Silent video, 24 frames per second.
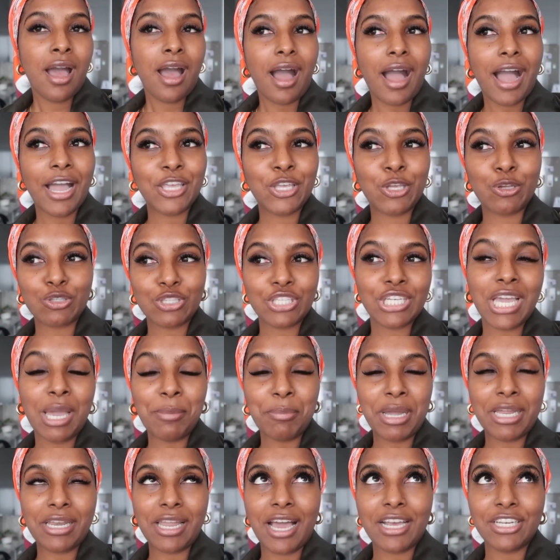I usually get
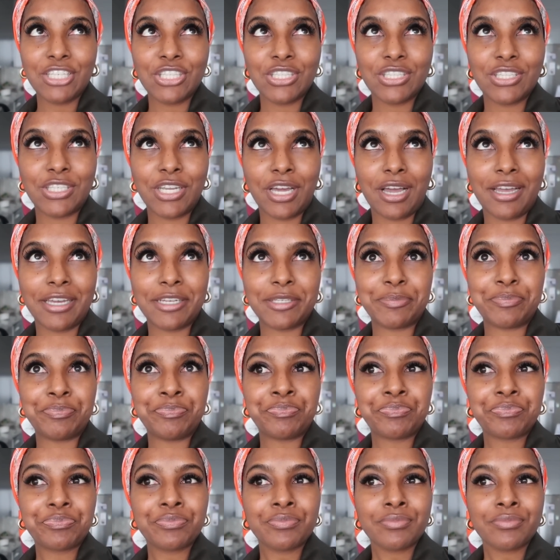my lashes done